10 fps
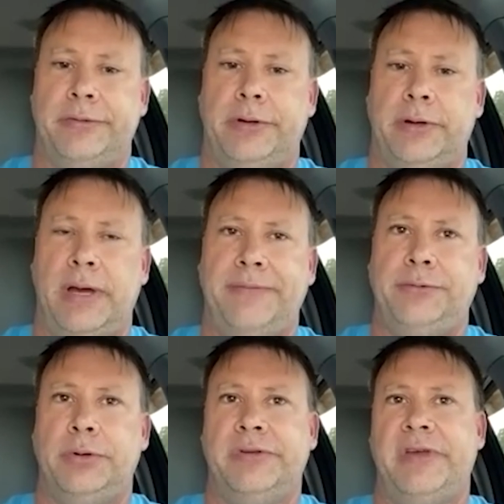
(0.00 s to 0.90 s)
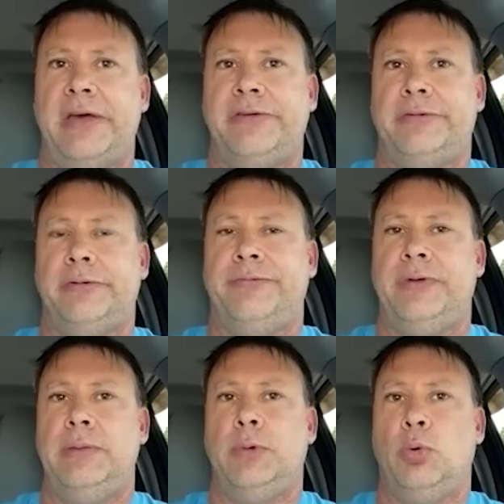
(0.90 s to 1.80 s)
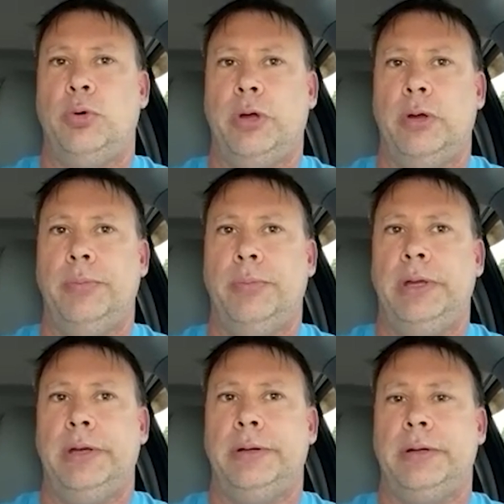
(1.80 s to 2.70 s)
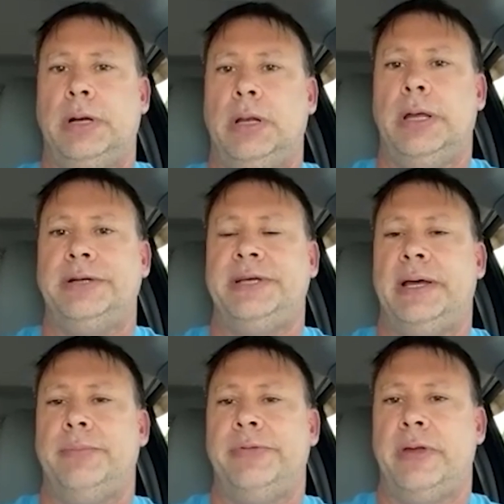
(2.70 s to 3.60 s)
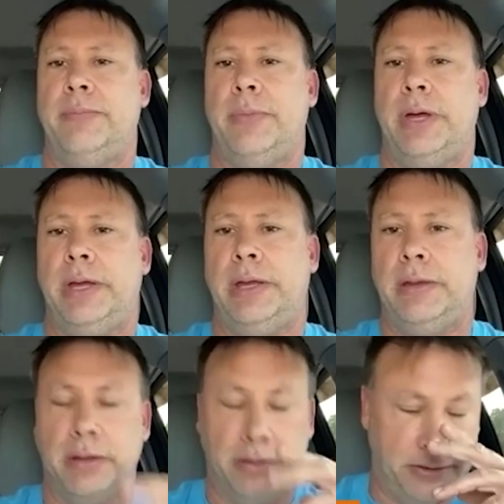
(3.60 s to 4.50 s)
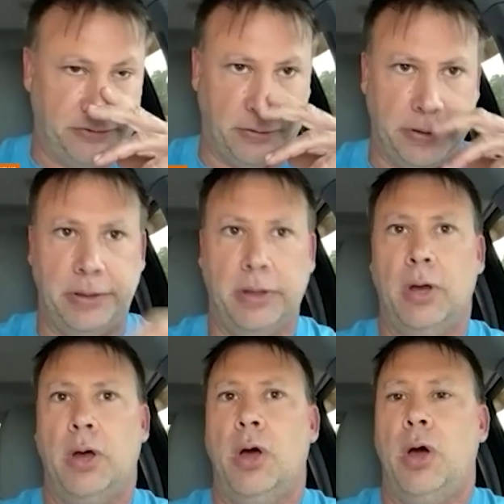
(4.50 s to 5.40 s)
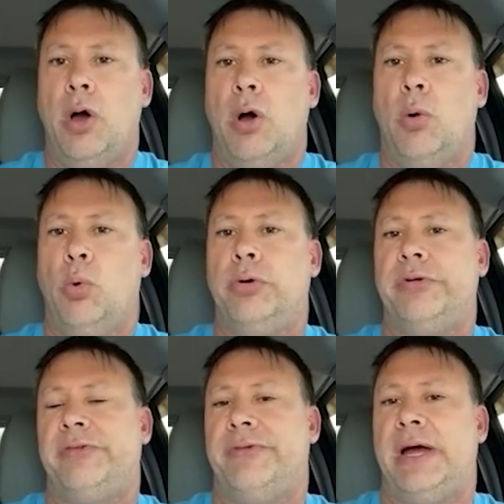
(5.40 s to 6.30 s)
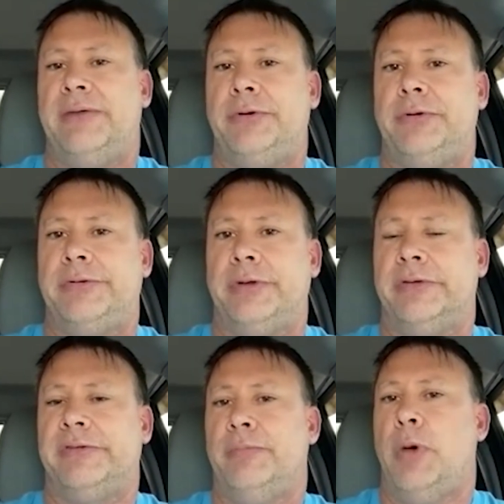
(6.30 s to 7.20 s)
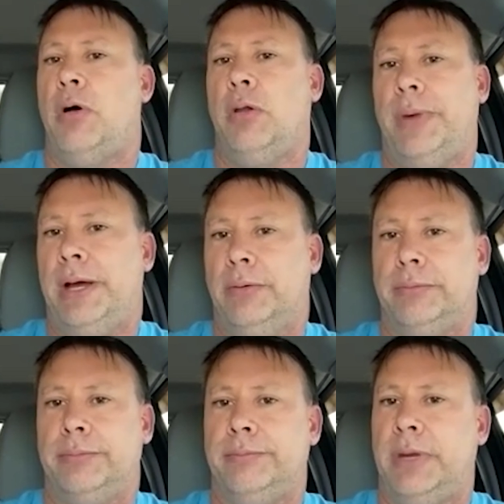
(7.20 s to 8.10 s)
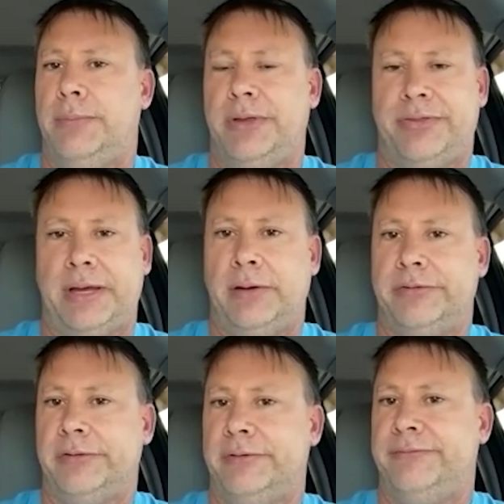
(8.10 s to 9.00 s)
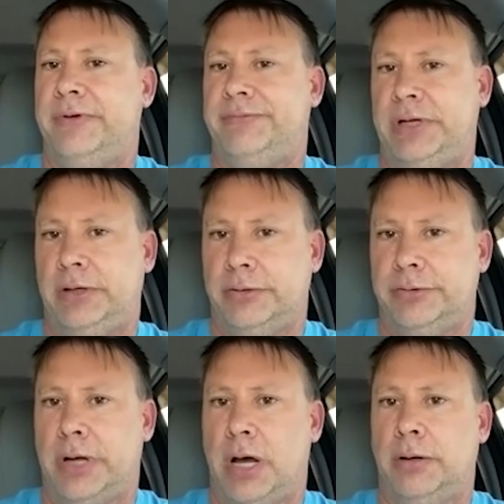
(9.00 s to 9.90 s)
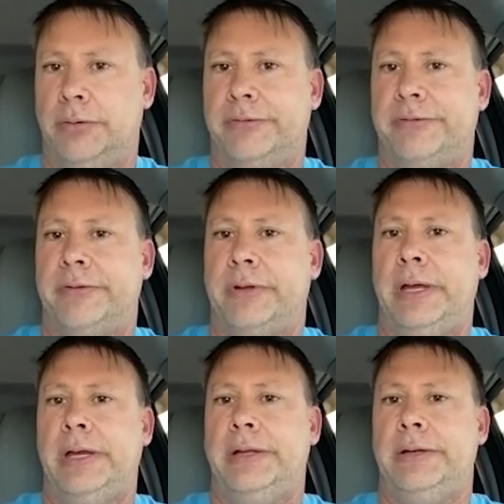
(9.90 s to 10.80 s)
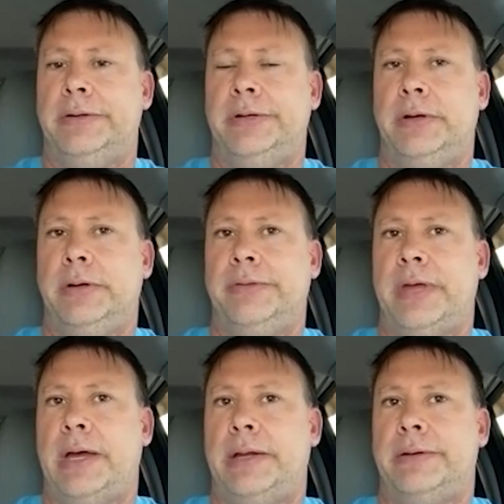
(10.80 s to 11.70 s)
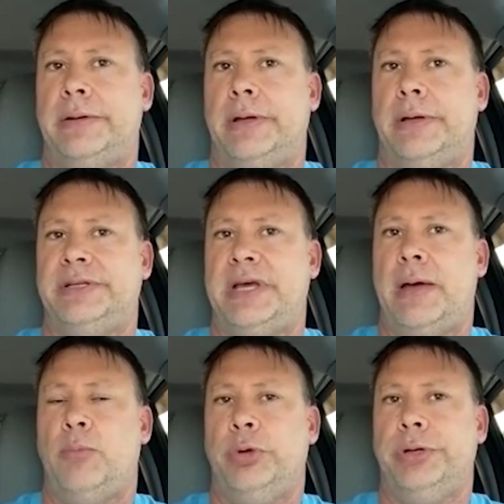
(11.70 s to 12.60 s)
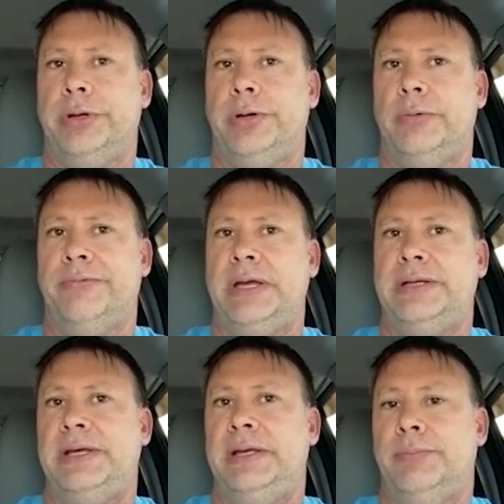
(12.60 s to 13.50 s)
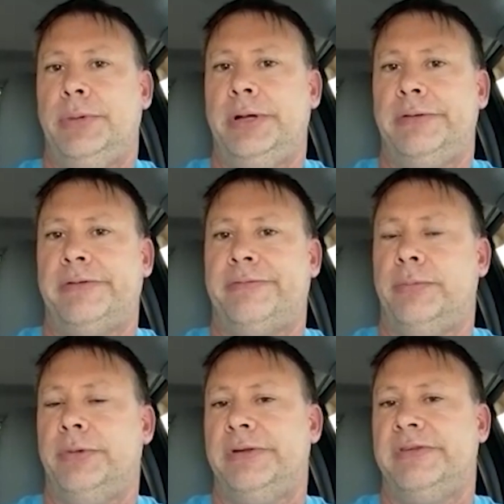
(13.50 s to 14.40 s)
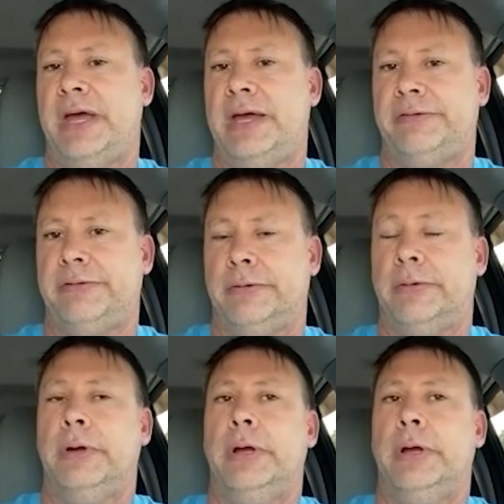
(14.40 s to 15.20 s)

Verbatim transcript: You know, after a disaster, FEMA will come in, and a lot of times they may initially award survivors a small amount maybe a thousand fifteen hundred dollars and during that uh, time window of 18 months from the disaster